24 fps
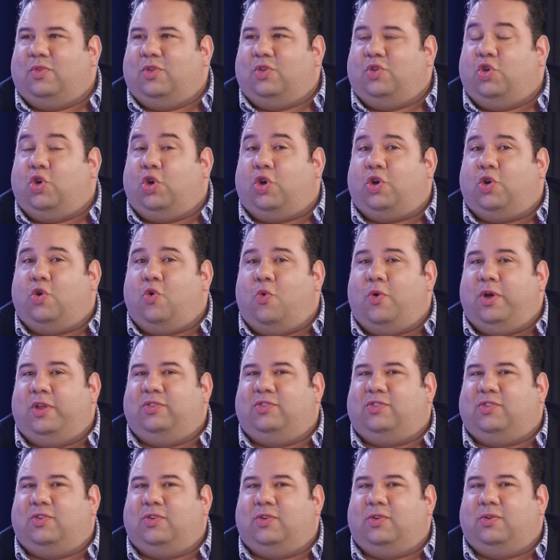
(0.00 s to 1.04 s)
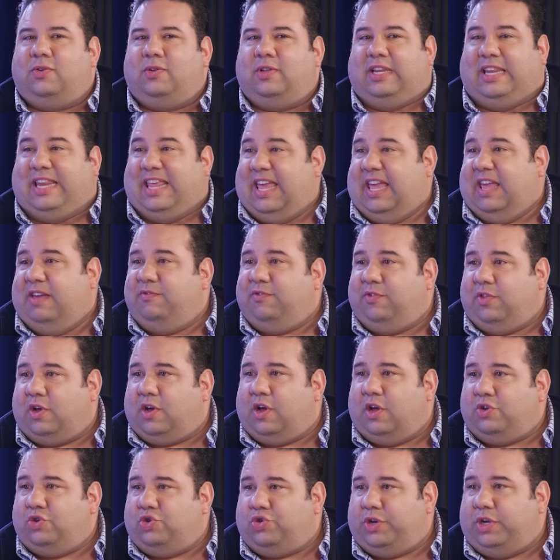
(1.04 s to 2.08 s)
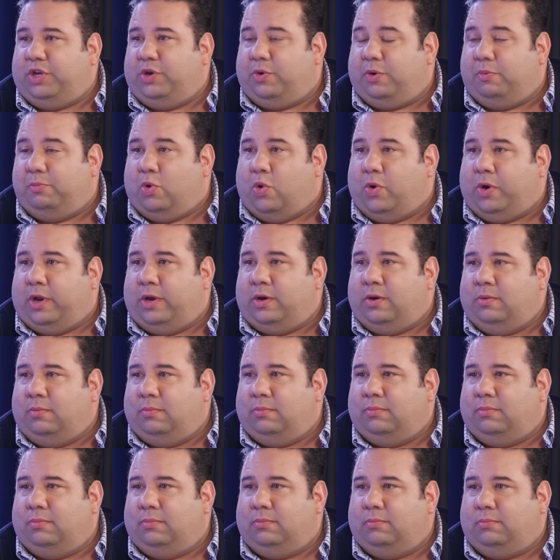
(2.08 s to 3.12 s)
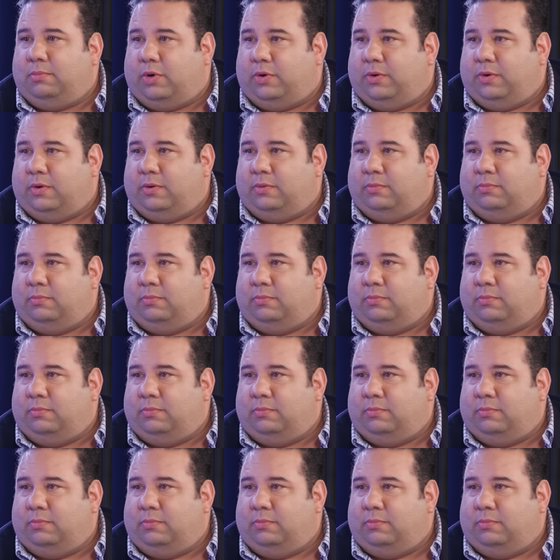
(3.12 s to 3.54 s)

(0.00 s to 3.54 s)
You're going to leave the country you were born in, Peru.